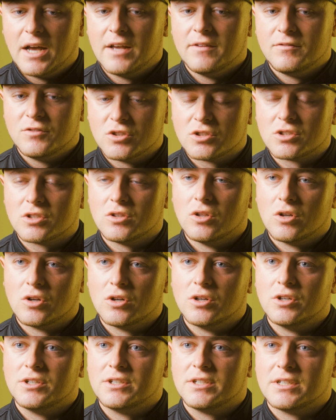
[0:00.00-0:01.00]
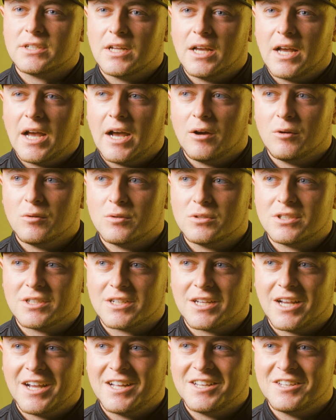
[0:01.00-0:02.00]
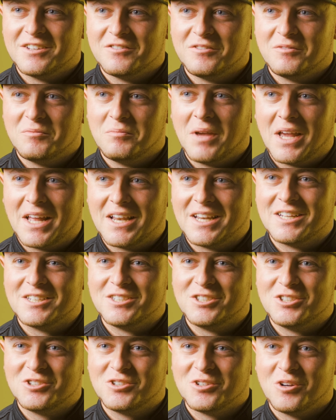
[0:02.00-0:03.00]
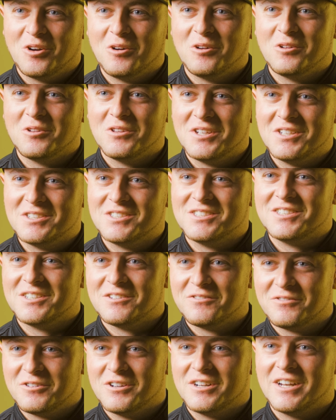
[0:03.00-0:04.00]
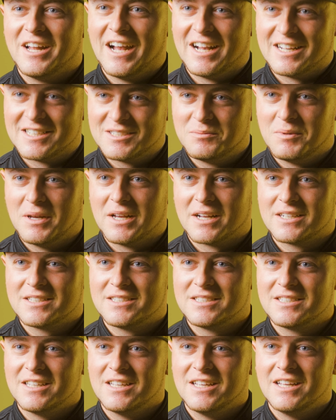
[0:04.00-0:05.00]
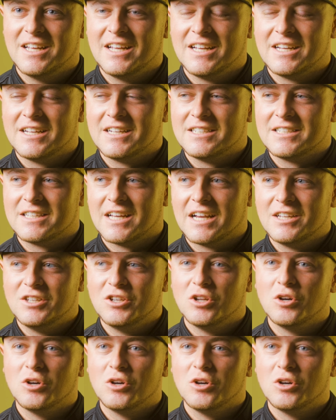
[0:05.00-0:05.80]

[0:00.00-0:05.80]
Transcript: I have just learned how to kind of manage all these different aspects. And I